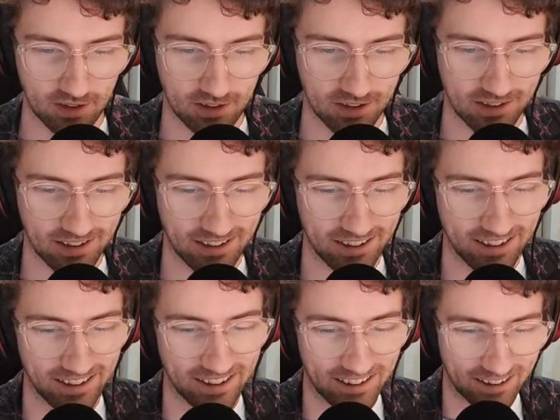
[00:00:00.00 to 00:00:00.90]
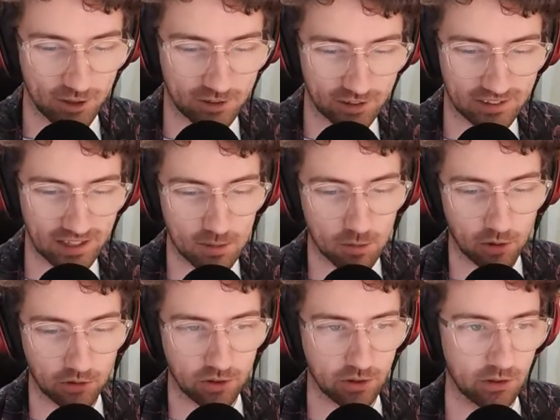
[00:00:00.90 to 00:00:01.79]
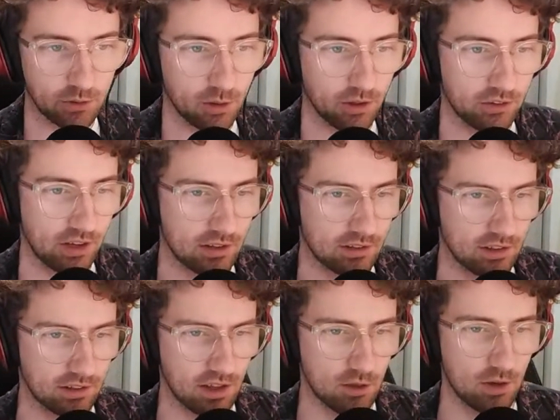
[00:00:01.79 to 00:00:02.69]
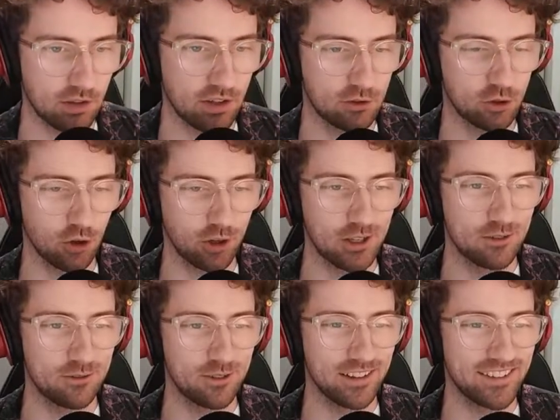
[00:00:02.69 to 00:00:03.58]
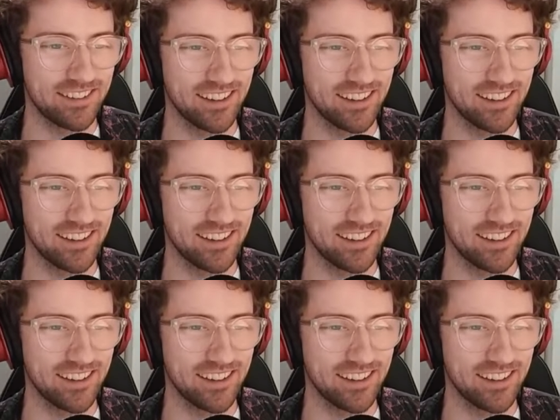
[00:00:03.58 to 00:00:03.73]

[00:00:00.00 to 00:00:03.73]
Good to see Tay Burns here as well. Tay says the Reds have shocking defense.